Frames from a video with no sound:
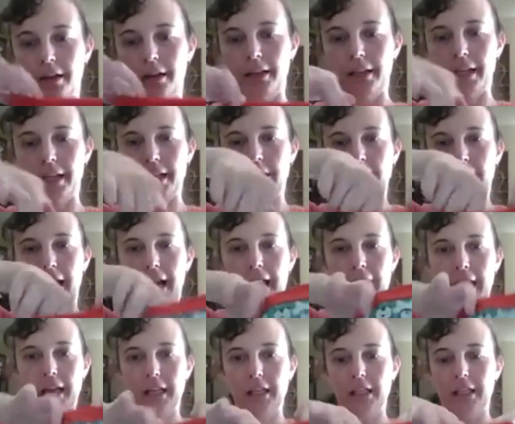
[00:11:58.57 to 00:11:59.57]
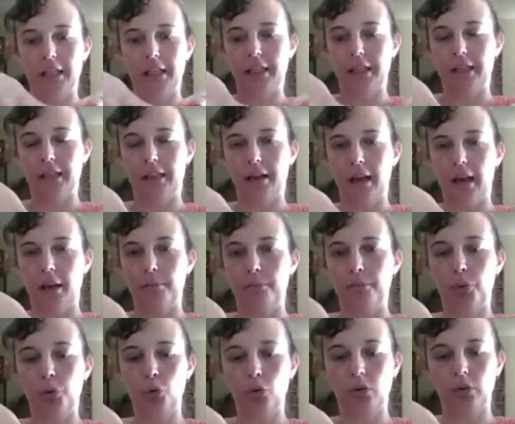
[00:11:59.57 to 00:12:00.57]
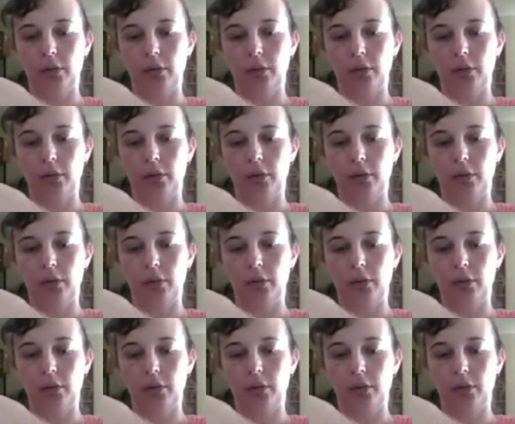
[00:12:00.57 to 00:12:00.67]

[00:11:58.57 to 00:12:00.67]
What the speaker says: get your hands and pull